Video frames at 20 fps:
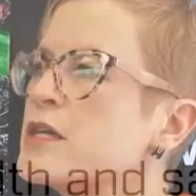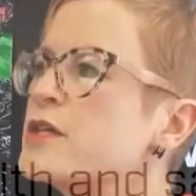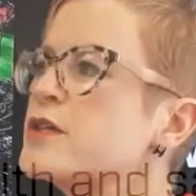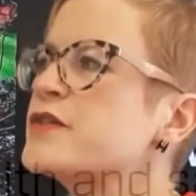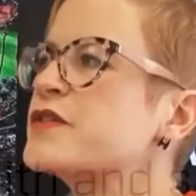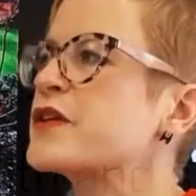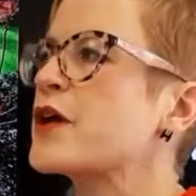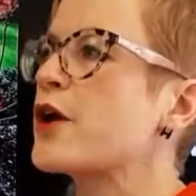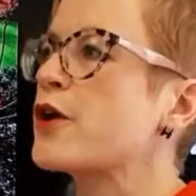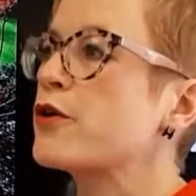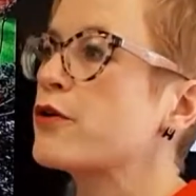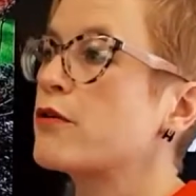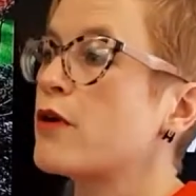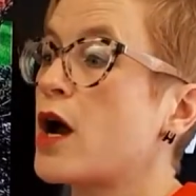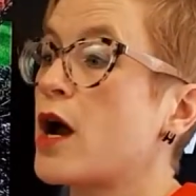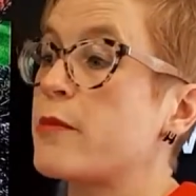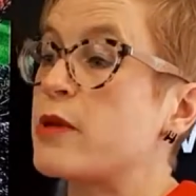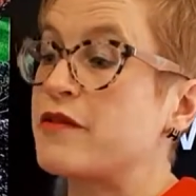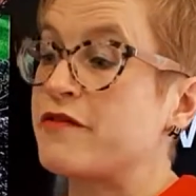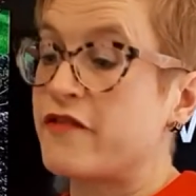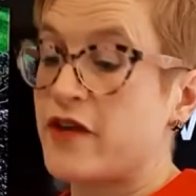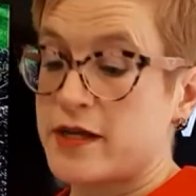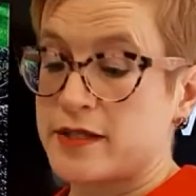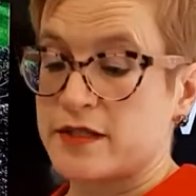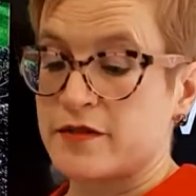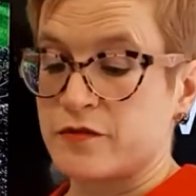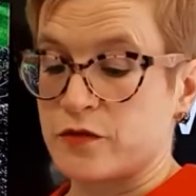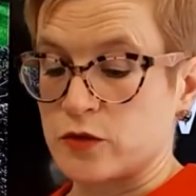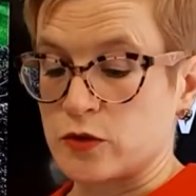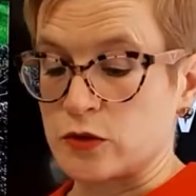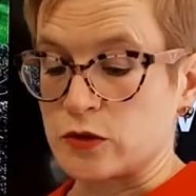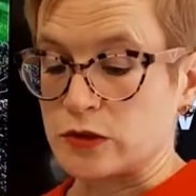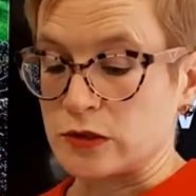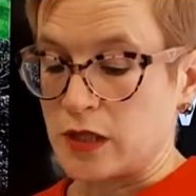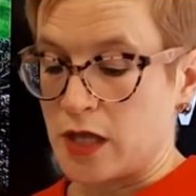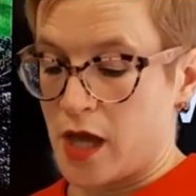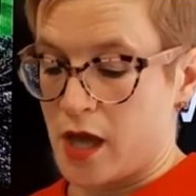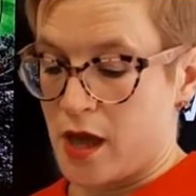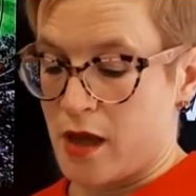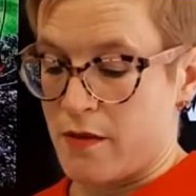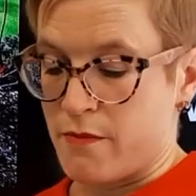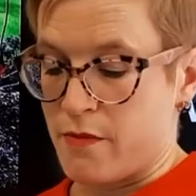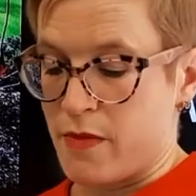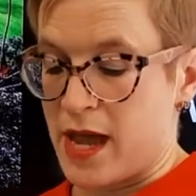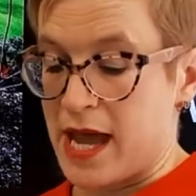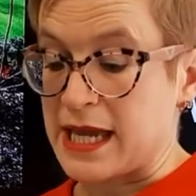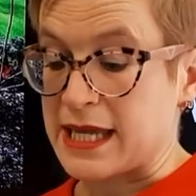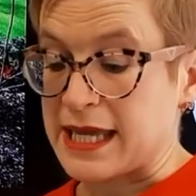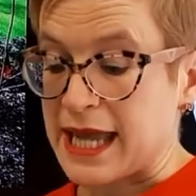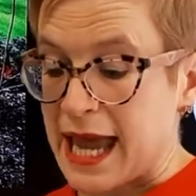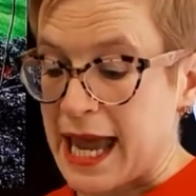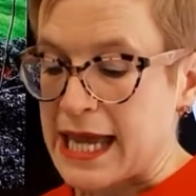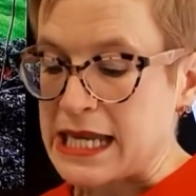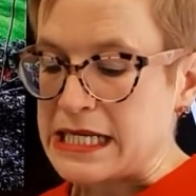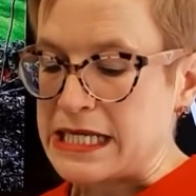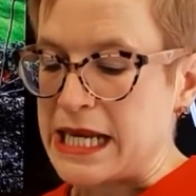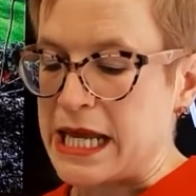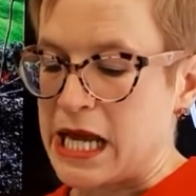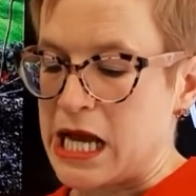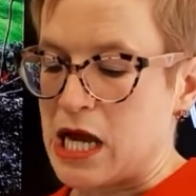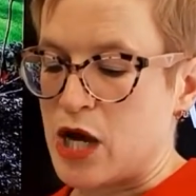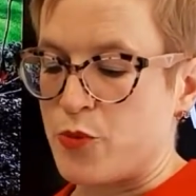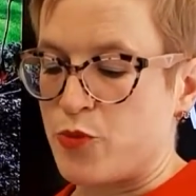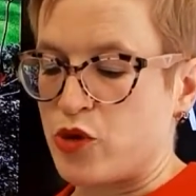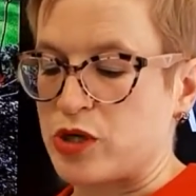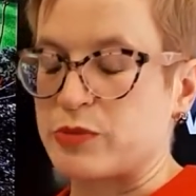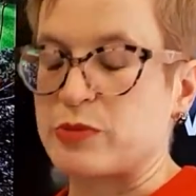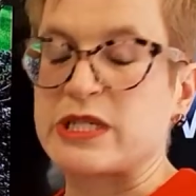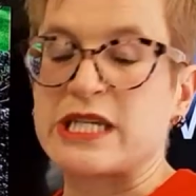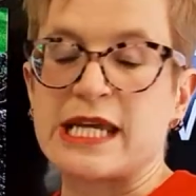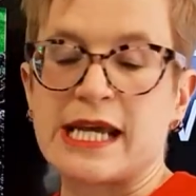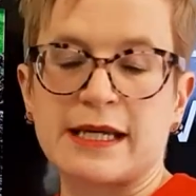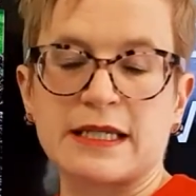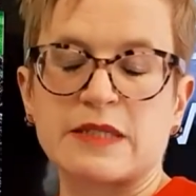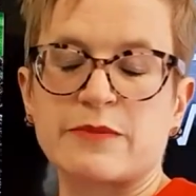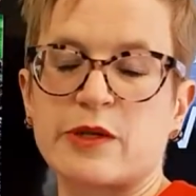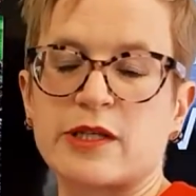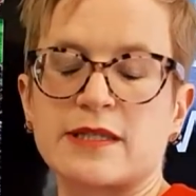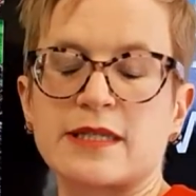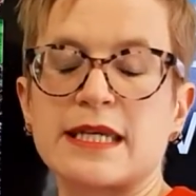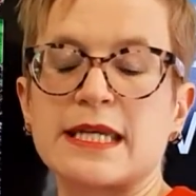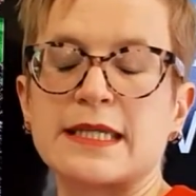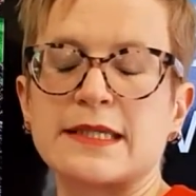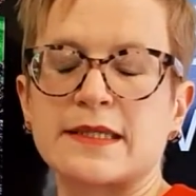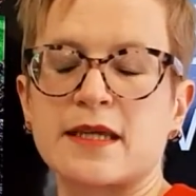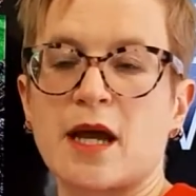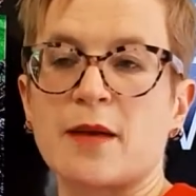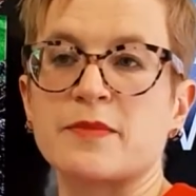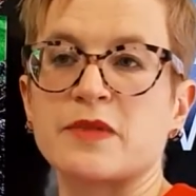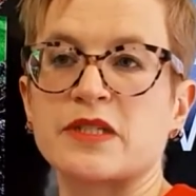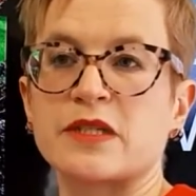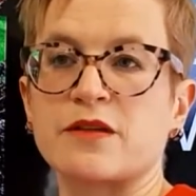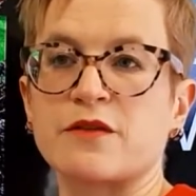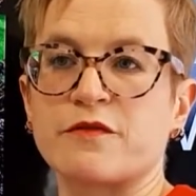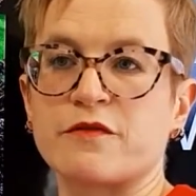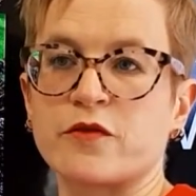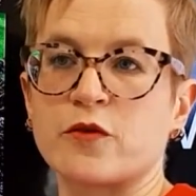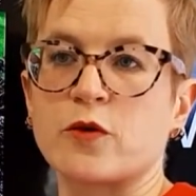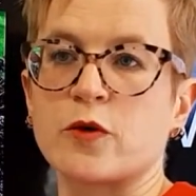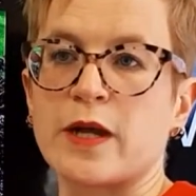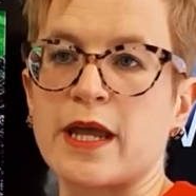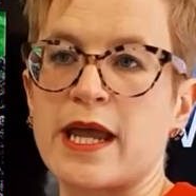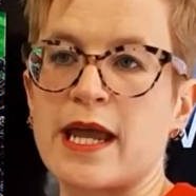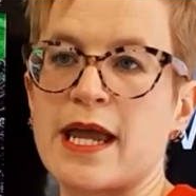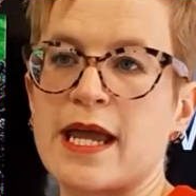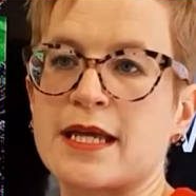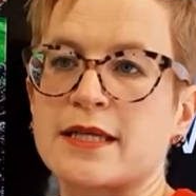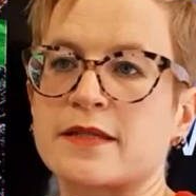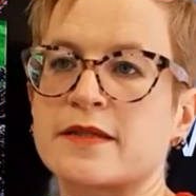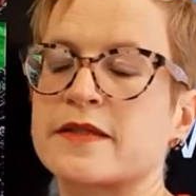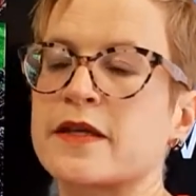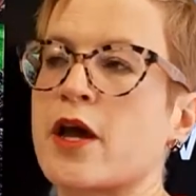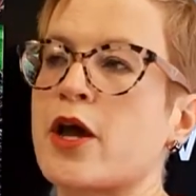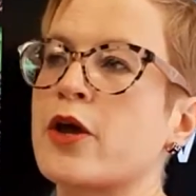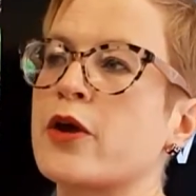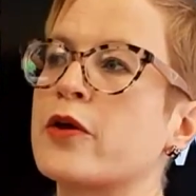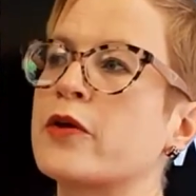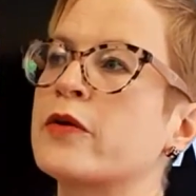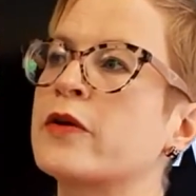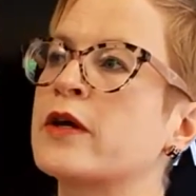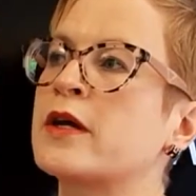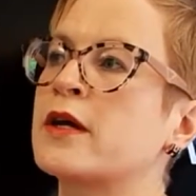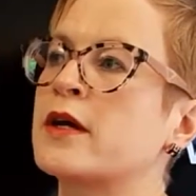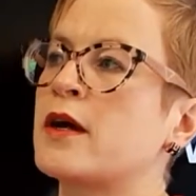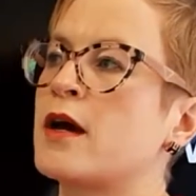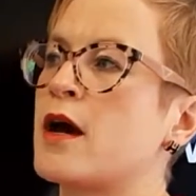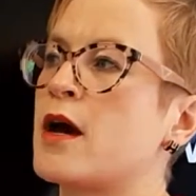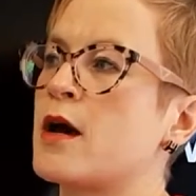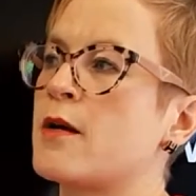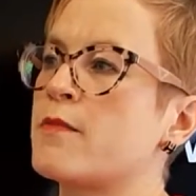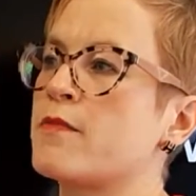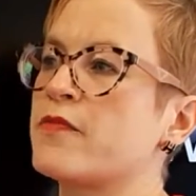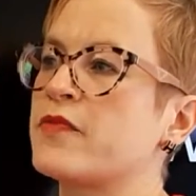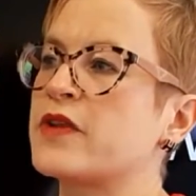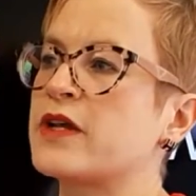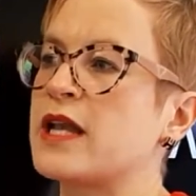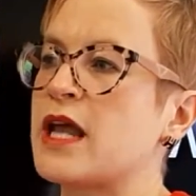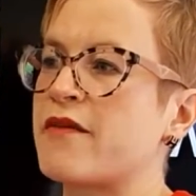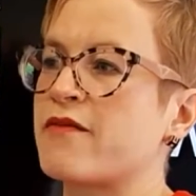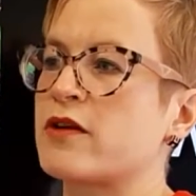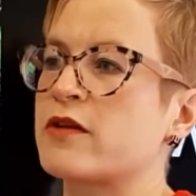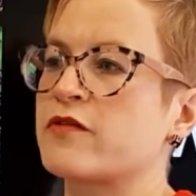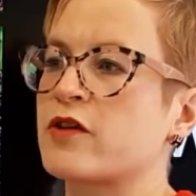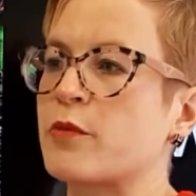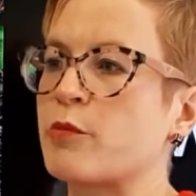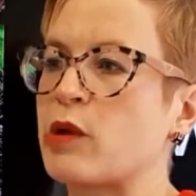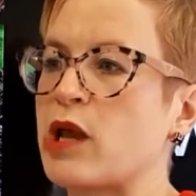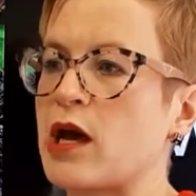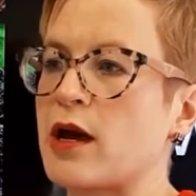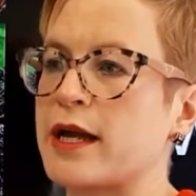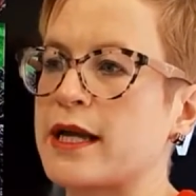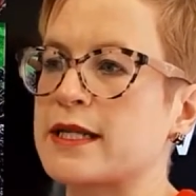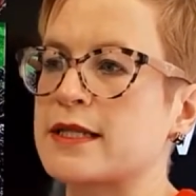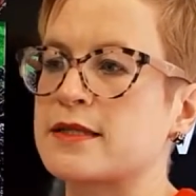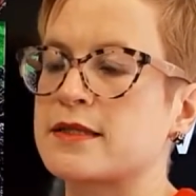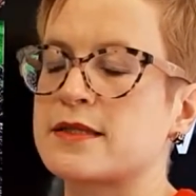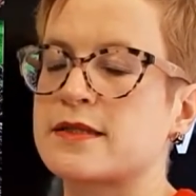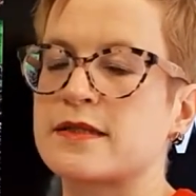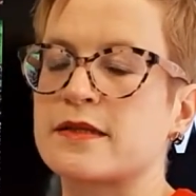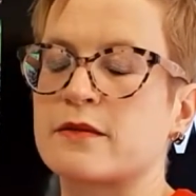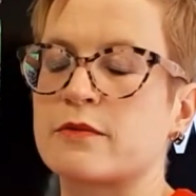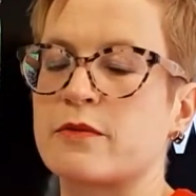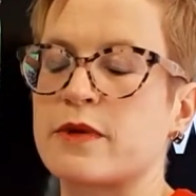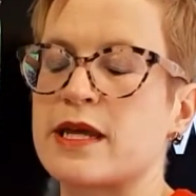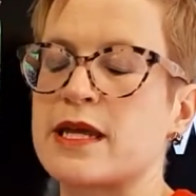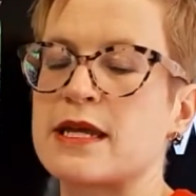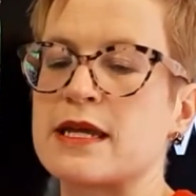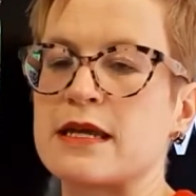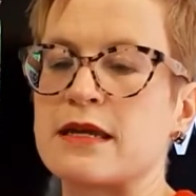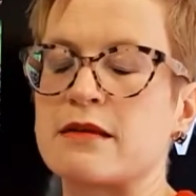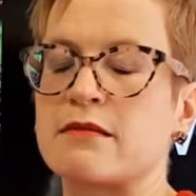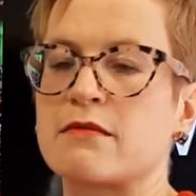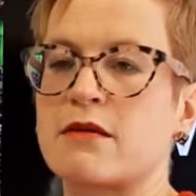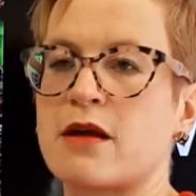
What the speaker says: So, I mean, first of all, again, our property expertise comes to the fore here. So, the level of compliance that we